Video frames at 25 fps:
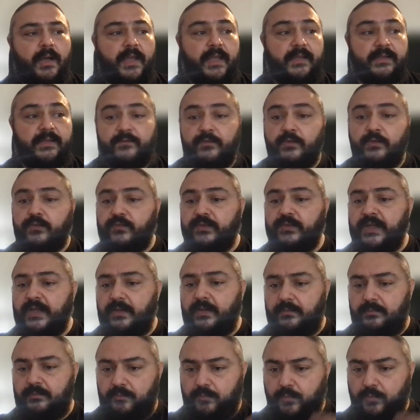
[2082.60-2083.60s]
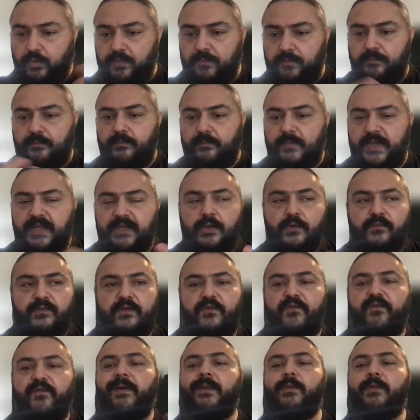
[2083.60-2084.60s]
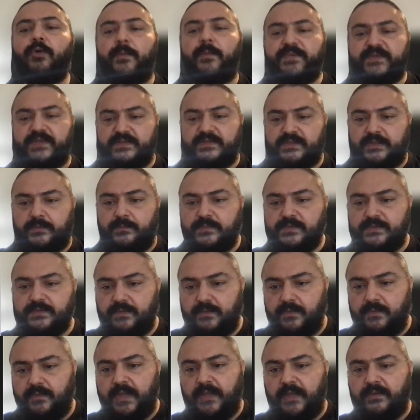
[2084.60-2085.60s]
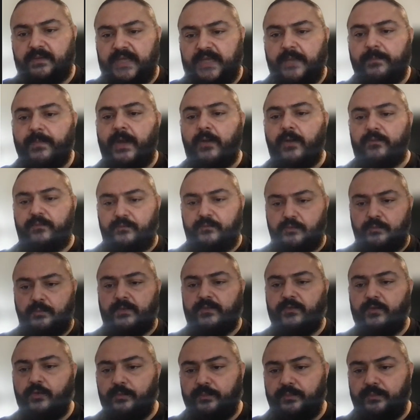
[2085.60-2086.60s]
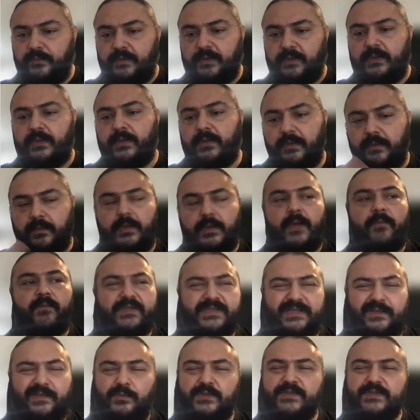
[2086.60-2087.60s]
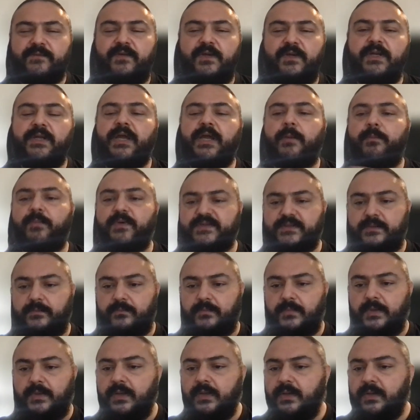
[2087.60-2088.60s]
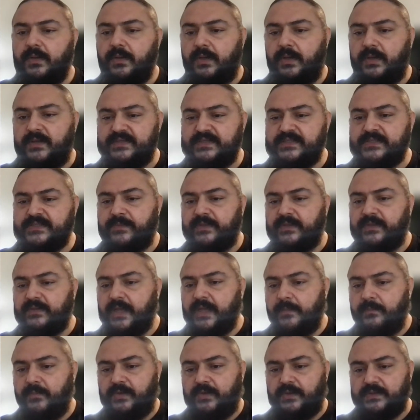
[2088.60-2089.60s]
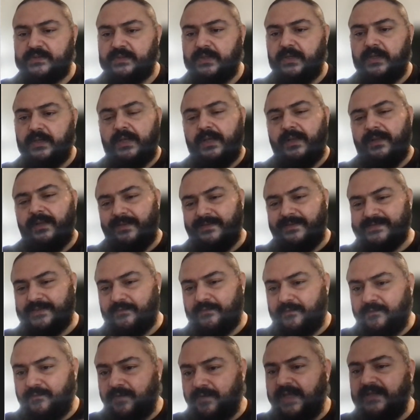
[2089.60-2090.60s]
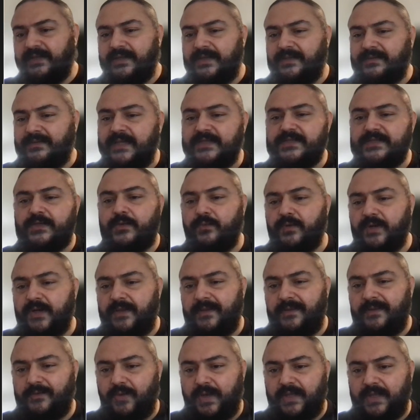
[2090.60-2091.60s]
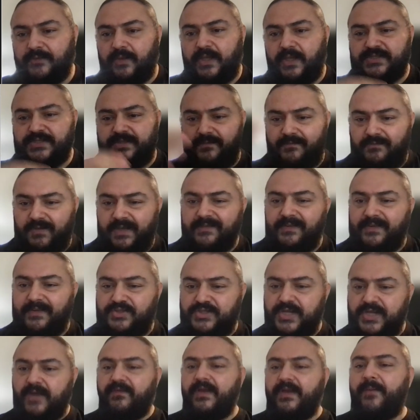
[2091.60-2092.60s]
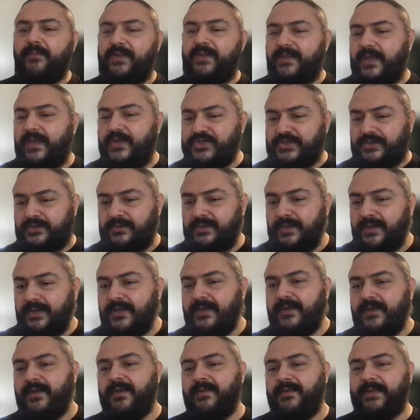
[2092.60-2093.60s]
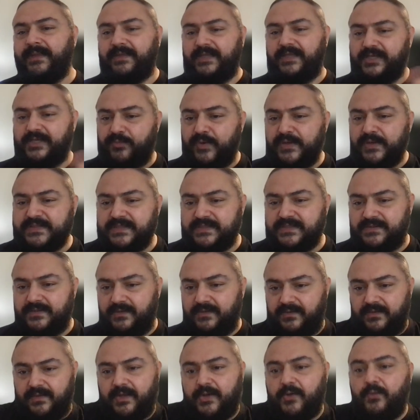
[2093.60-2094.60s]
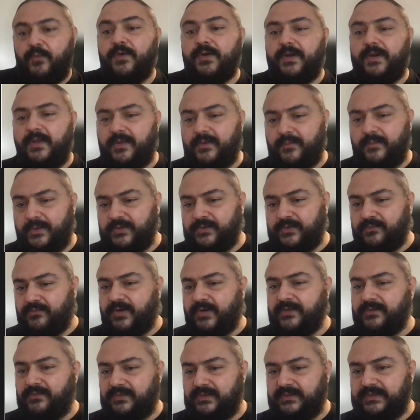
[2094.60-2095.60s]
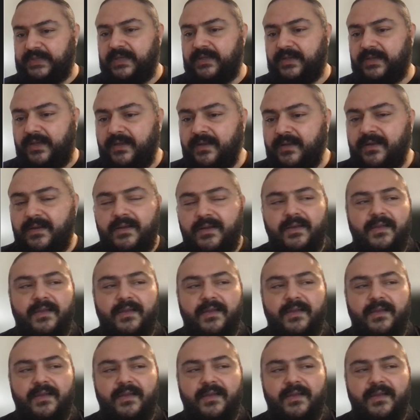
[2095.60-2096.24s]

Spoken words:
And even today, many of the follow-up systems that came out from Hadoop, obviously it was a very cumbersome system at the time, because instead of writing a nice query, you had to actually write a Java application that expresses the query you want to run on the data,